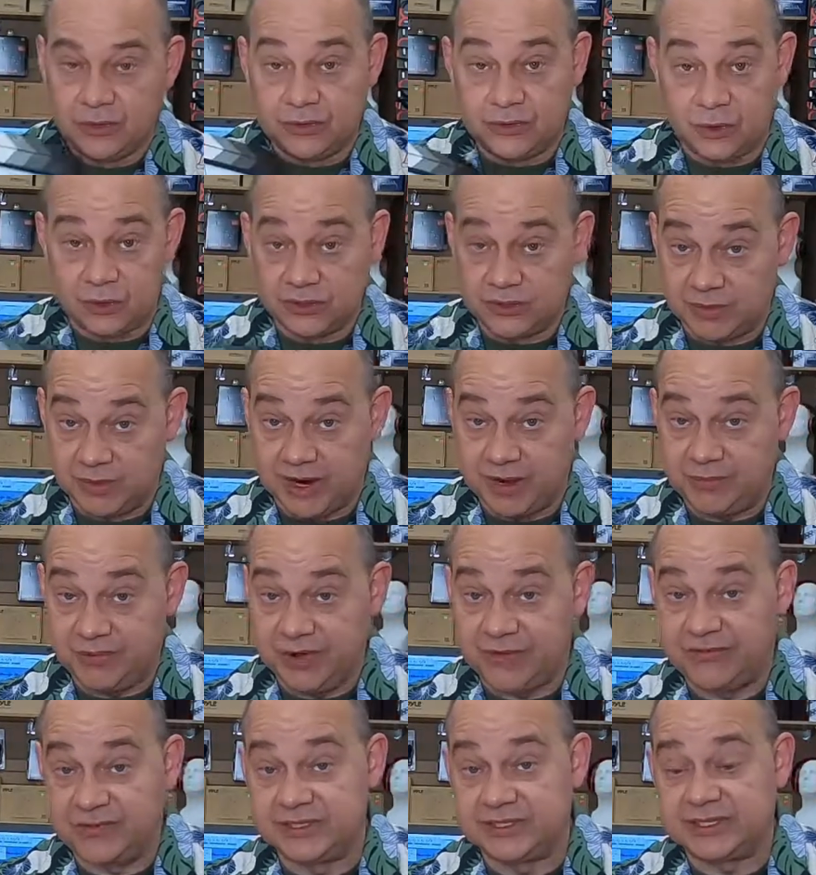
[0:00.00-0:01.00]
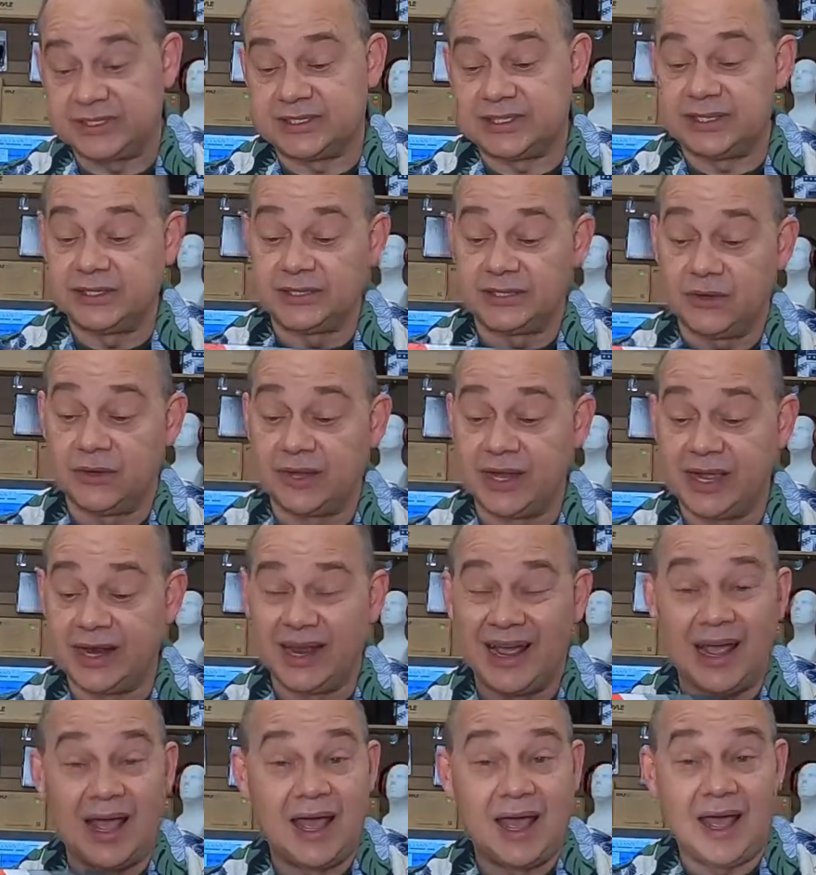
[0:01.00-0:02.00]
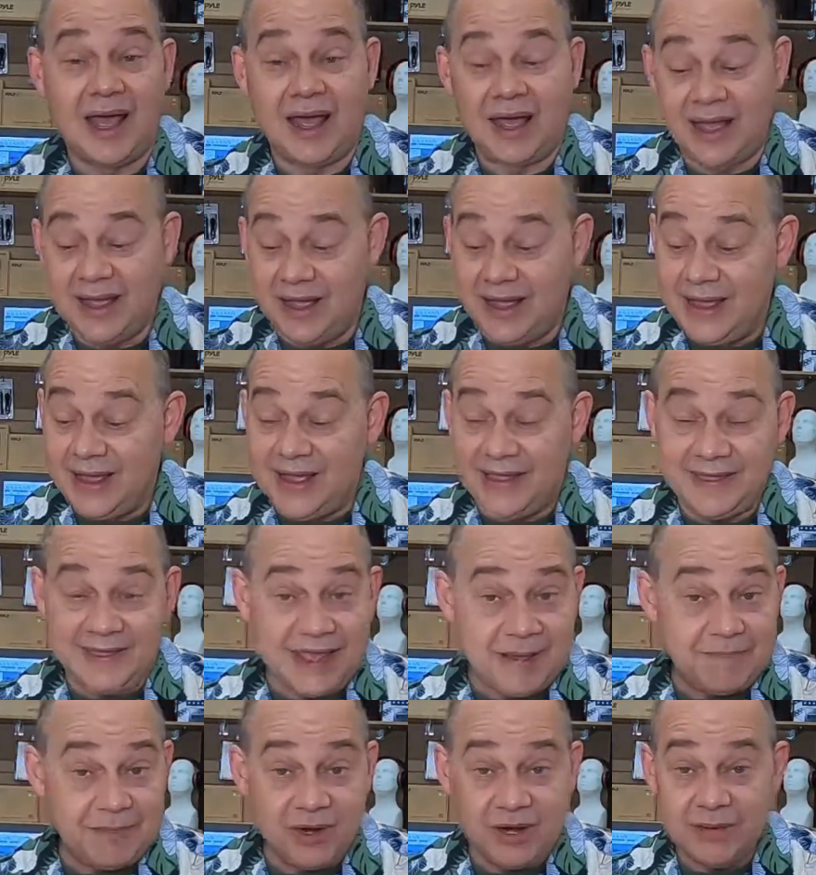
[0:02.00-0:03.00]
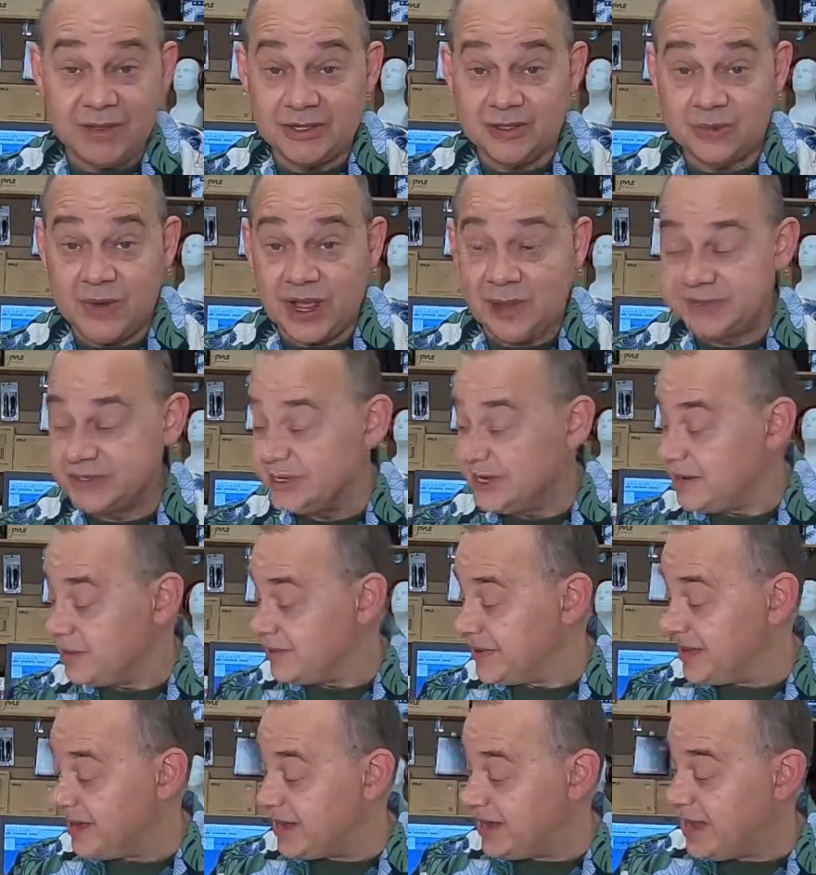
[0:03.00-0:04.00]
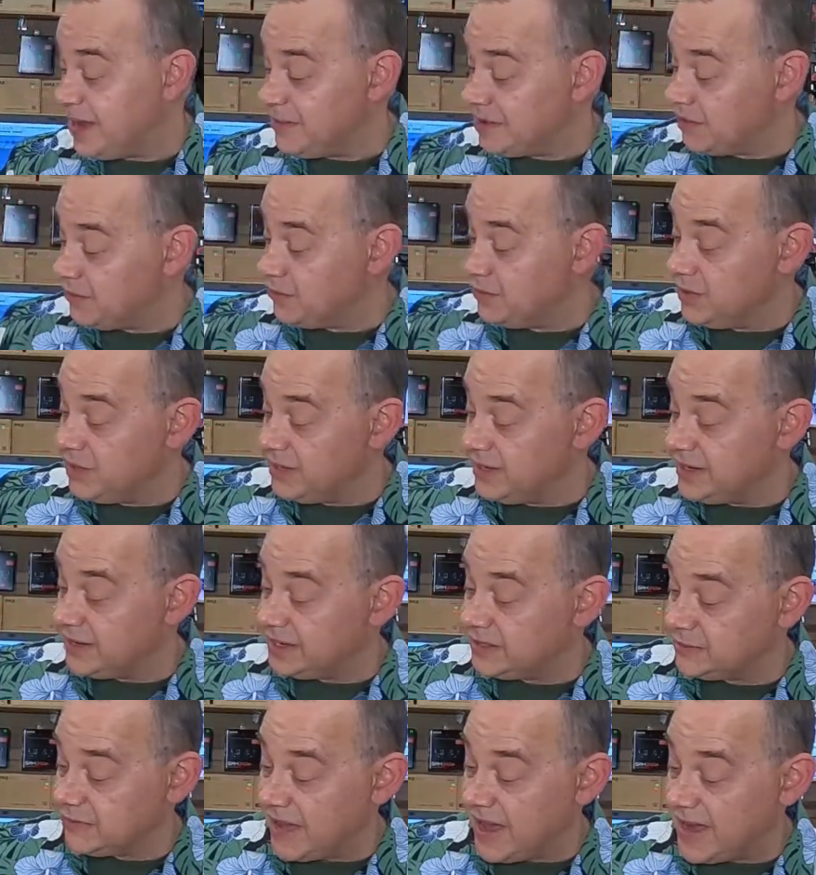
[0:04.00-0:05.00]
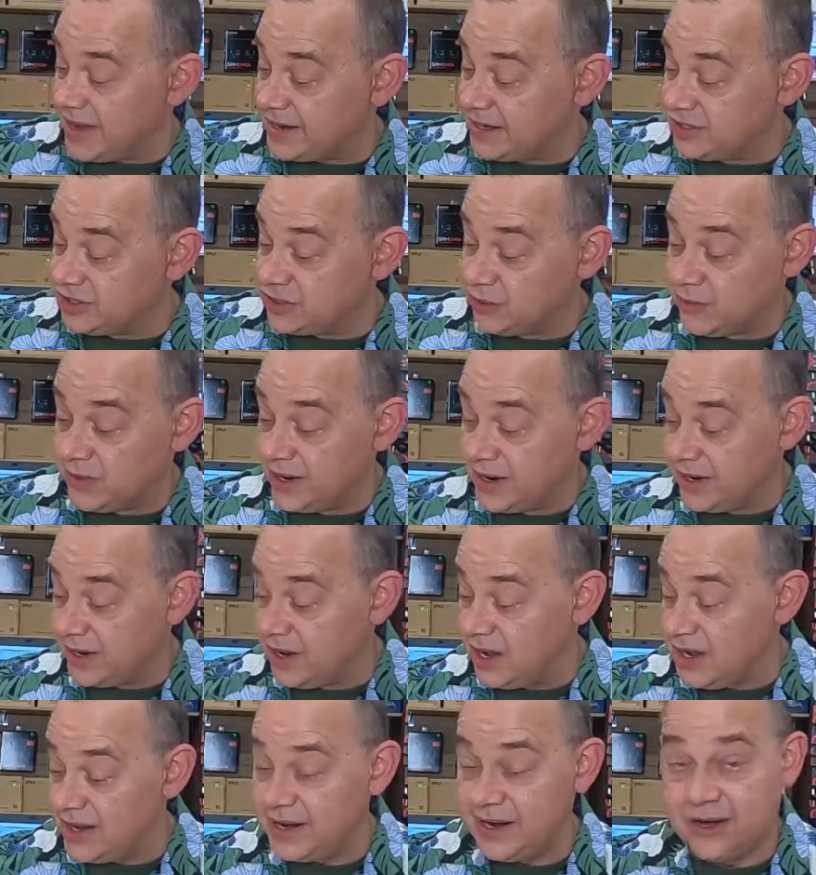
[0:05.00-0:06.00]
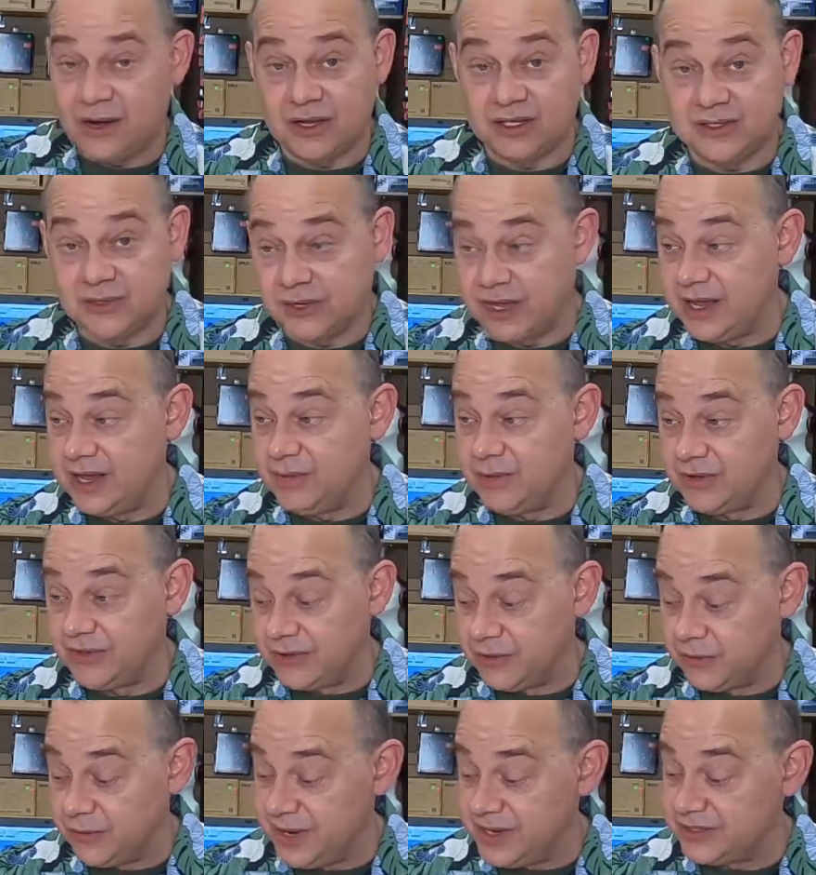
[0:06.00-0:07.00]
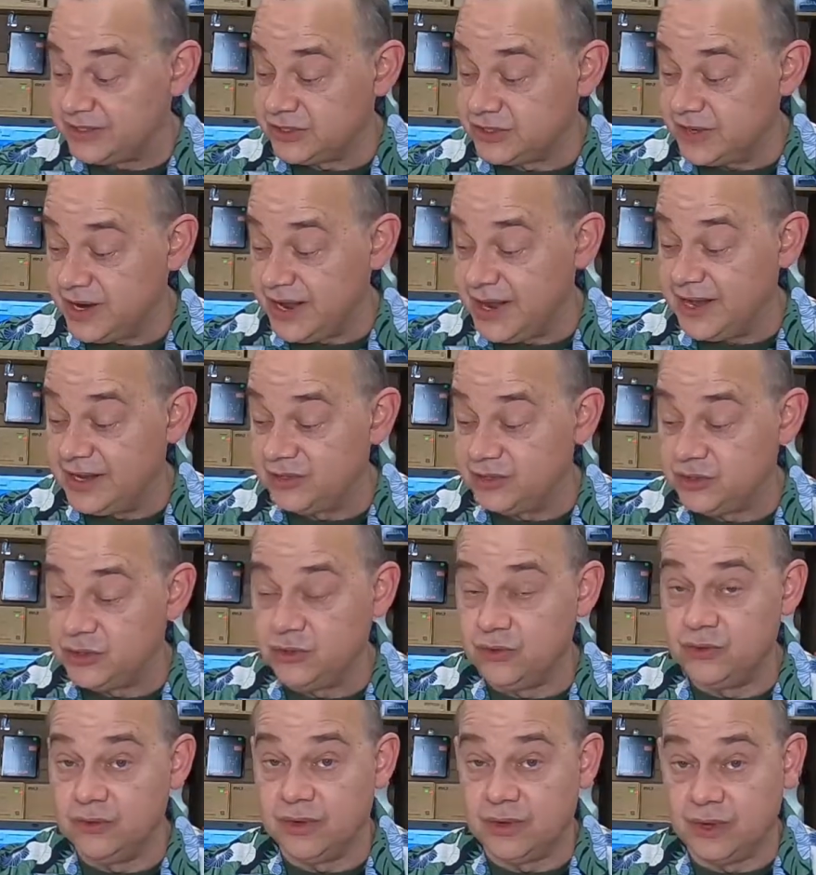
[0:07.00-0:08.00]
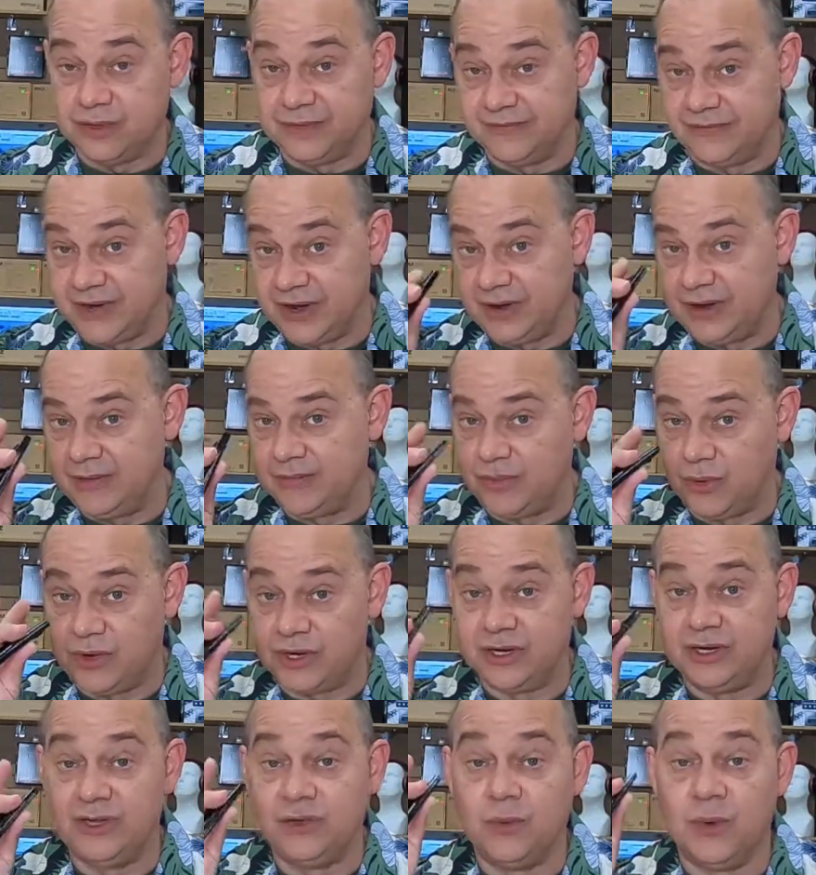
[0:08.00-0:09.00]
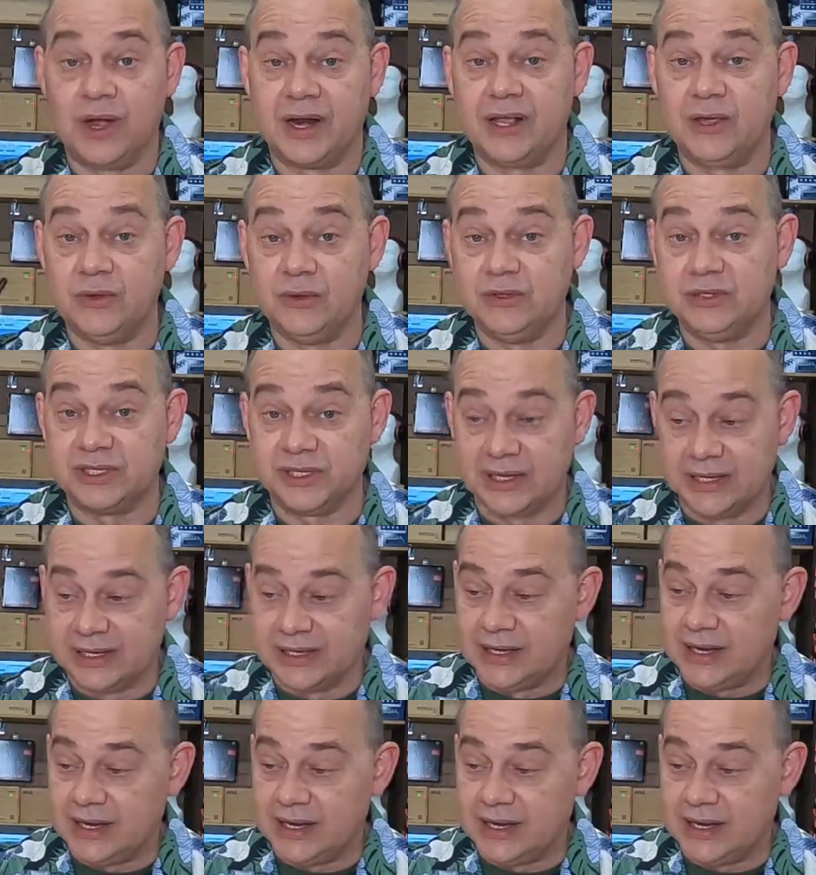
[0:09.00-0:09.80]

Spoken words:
Those are my preferences. So again, that pretty much wraps it up. It came in a really nice package, the one I got. It also came with an eraser and and very important, you want to use